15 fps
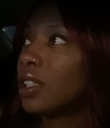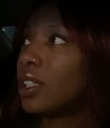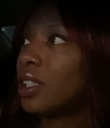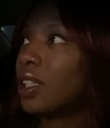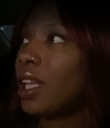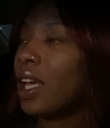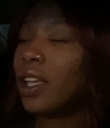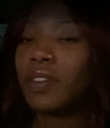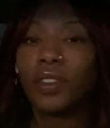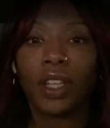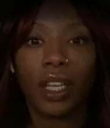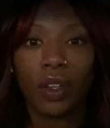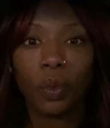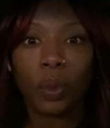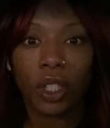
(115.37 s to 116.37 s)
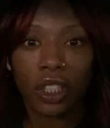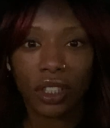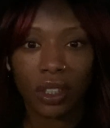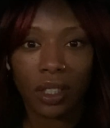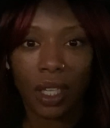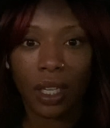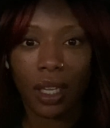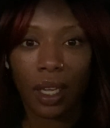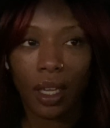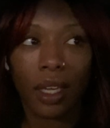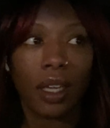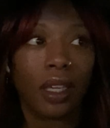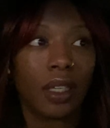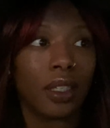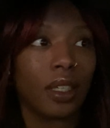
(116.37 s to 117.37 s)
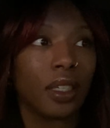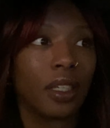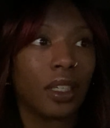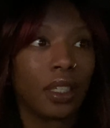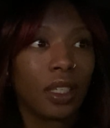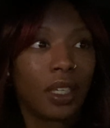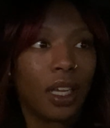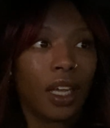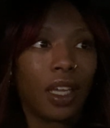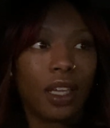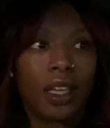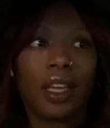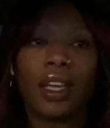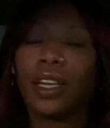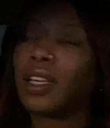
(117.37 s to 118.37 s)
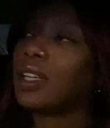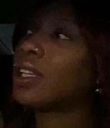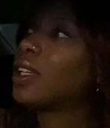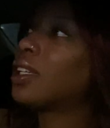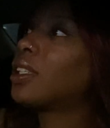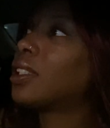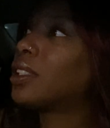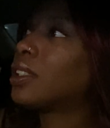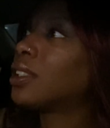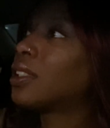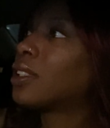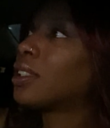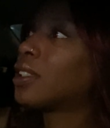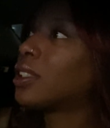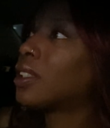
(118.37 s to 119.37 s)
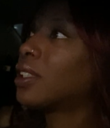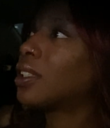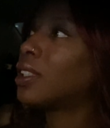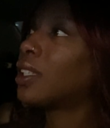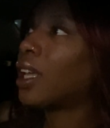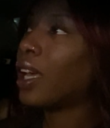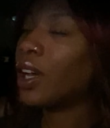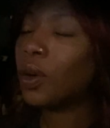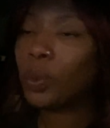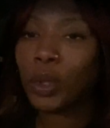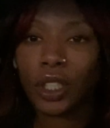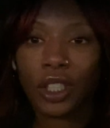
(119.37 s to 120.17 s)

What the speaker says: that they wished they had. And now we